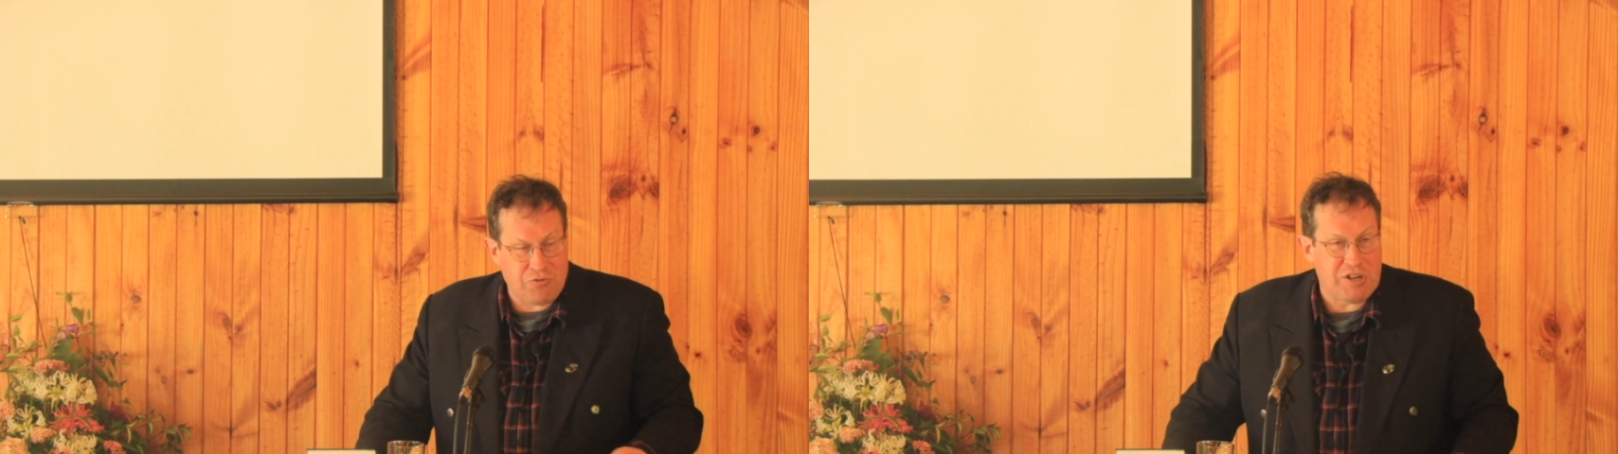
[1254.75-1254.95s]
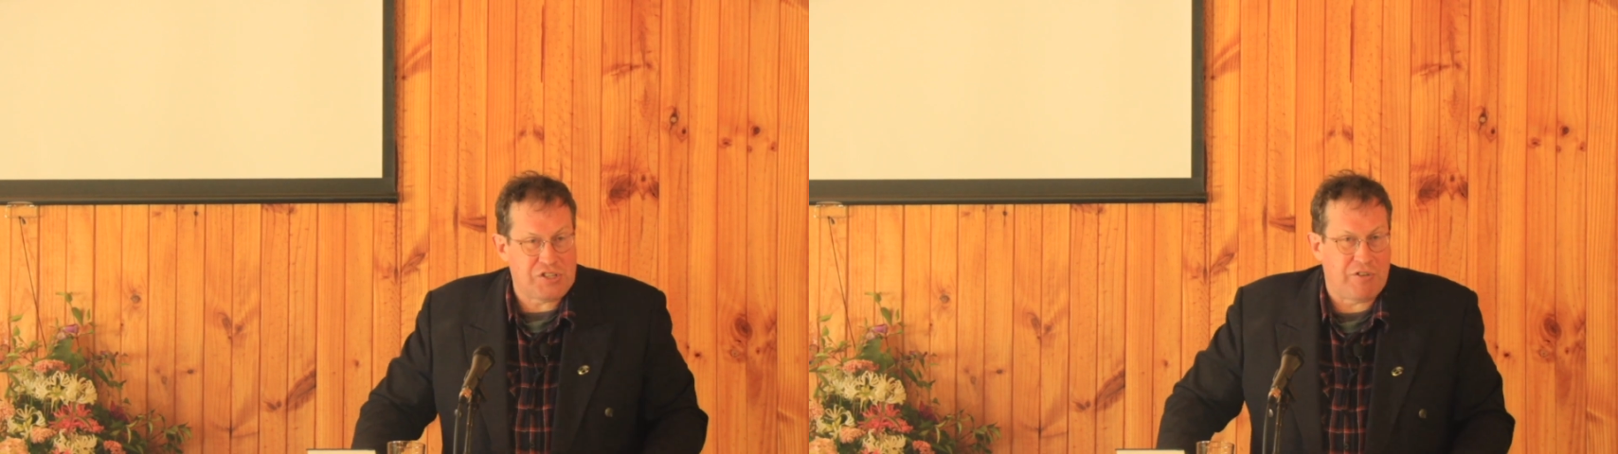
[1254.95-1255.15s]

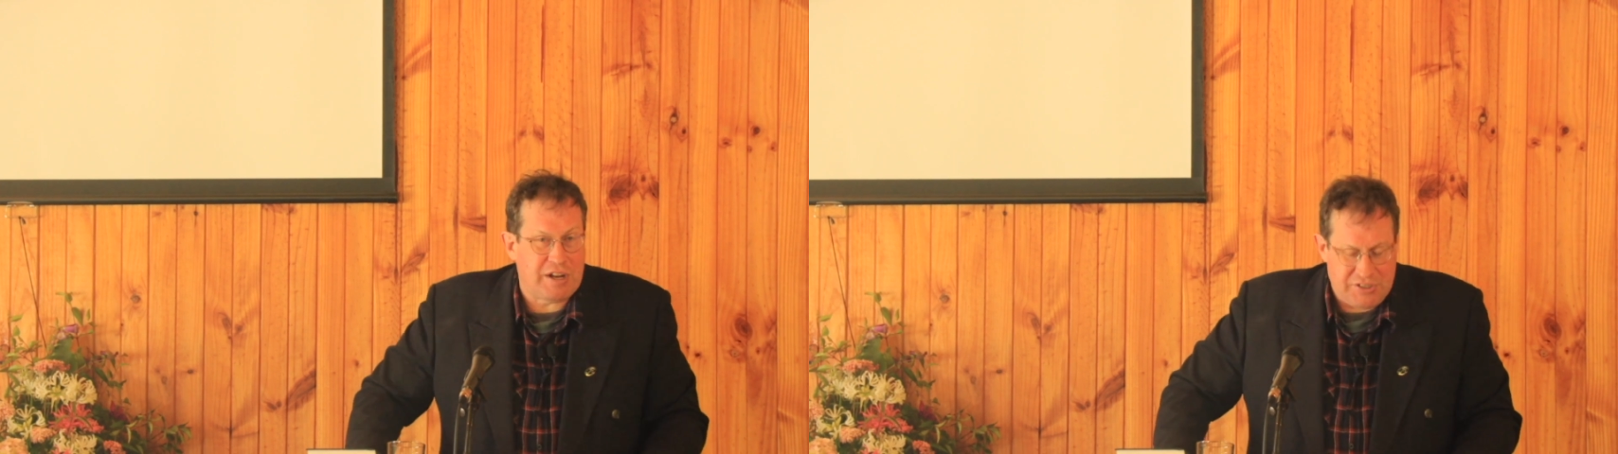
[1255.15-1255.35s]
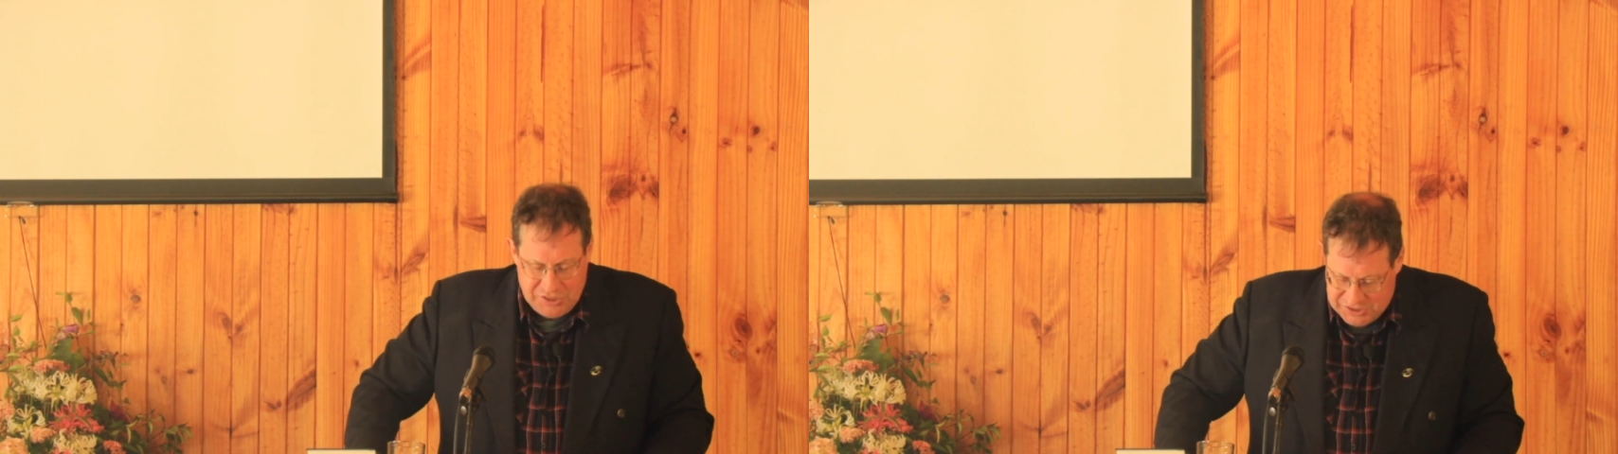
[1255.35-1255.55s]

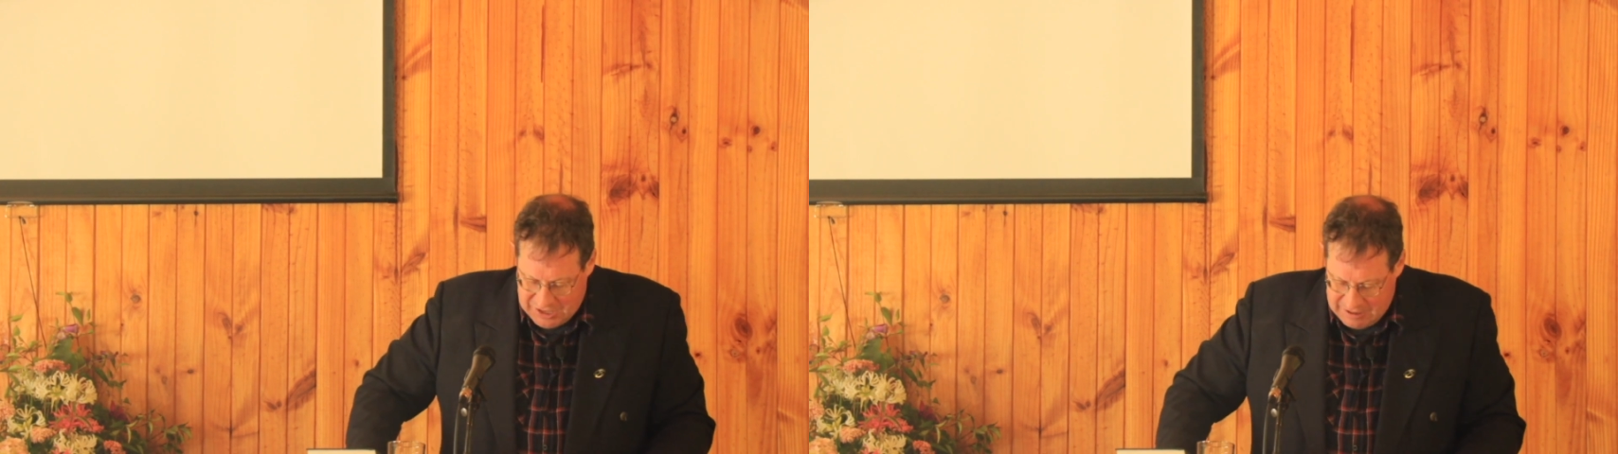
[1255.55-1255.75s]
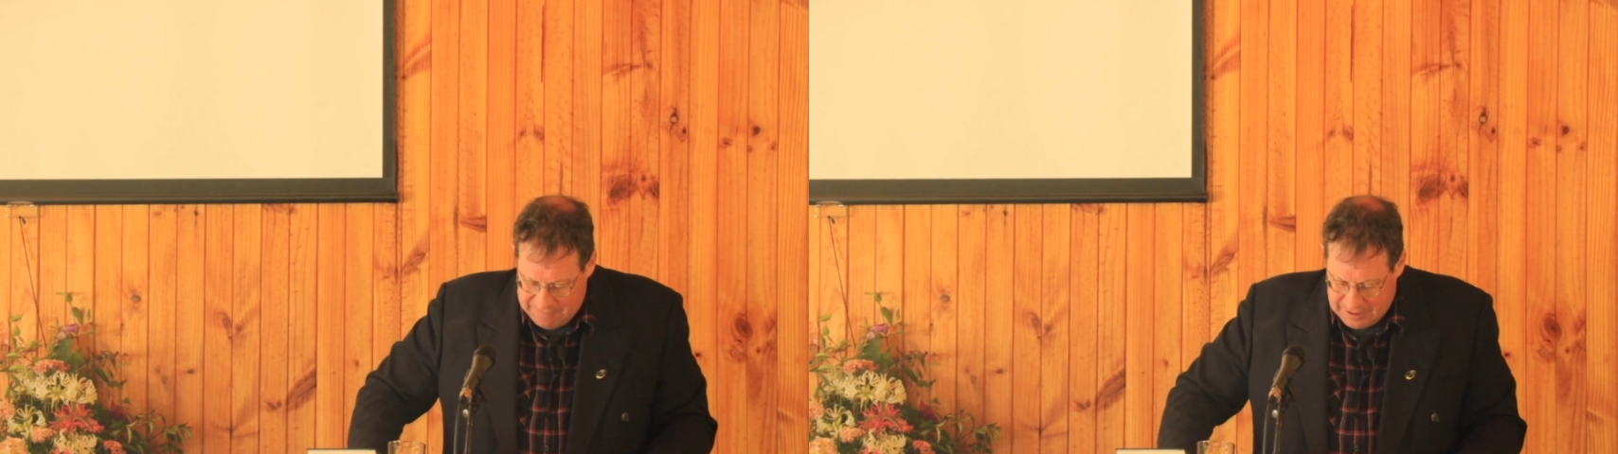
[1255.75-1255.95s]
resurrected
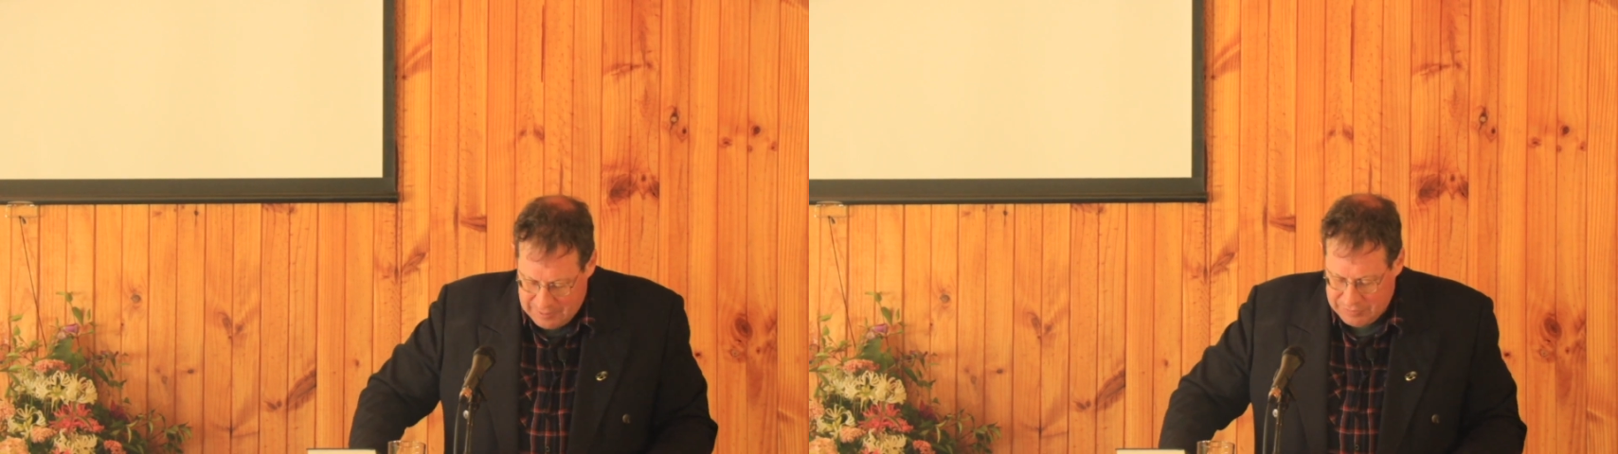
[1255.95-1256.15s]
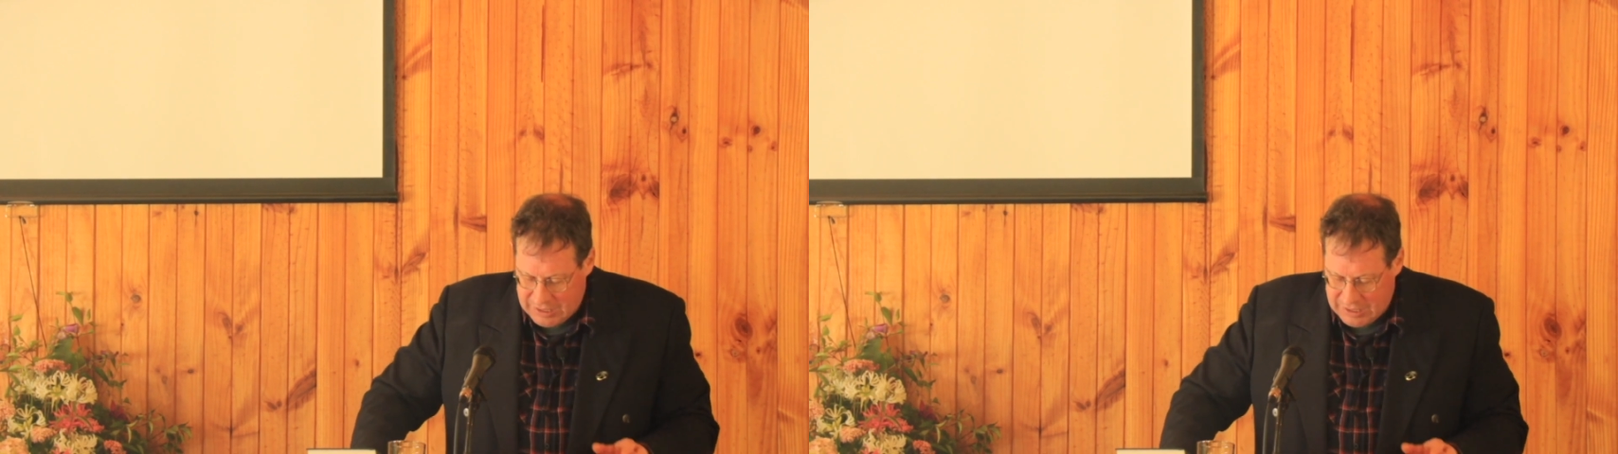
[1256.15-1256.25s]
Savior,